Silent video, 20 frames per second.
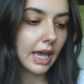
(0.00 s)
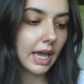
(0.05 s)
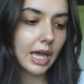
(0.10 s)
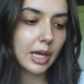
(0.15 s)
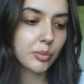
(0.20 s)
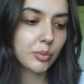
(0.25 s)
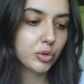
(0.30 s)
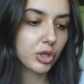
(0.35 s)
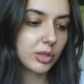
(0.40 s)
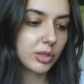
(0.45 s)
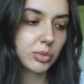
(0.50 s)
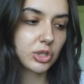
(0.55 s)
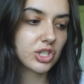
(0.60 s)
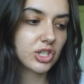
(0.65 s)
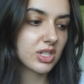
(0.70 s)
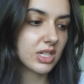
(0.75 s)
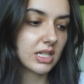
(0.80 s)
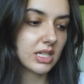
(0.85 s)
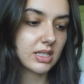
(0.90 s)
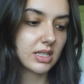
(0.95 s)
It pretty much
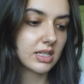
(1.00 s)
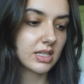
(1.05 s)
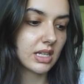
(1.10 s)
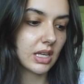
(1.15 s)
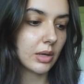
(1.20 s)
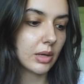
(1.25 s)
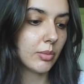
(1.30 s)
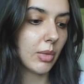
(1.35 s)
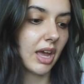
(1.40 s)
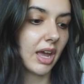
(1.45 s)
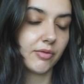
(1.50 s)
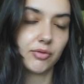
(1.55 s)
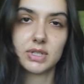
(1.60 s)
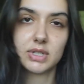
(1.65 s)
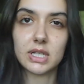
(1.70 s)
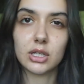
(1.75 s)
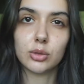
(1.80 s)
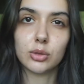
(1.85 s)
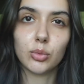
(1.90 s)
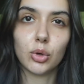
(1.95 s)
stays the same every
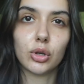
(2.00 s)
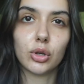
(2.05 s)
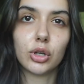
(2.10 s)
single morning.